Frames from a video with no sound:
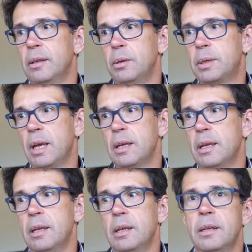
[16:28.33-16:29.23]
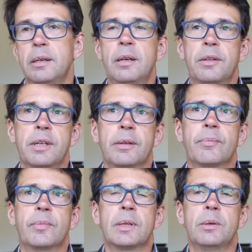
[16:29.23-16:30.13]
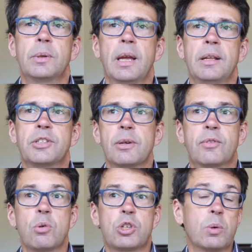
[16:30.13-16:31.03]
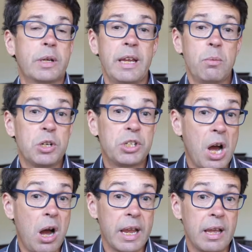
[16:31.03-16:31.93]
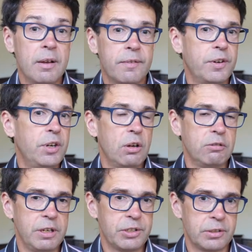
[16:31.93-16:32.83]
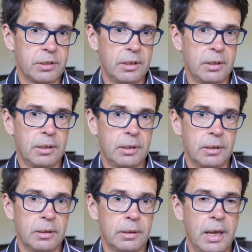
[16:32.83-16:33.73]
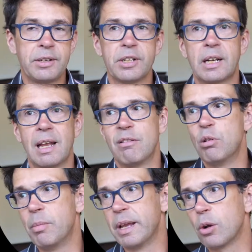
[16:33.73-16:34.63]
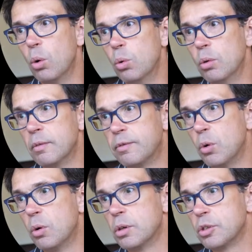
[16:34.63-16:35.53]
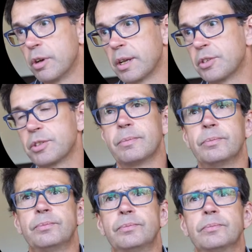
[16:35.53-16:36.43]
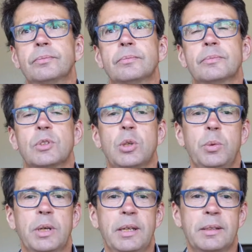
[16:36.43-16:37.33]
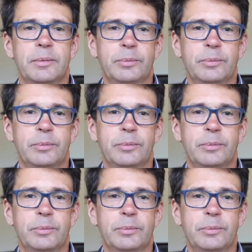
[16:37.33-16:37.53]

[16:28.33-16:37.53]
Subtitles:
Okay. Nothing. Okay. And so of course your king would die for no reason. And declarer will make all 4 tricks. Okay.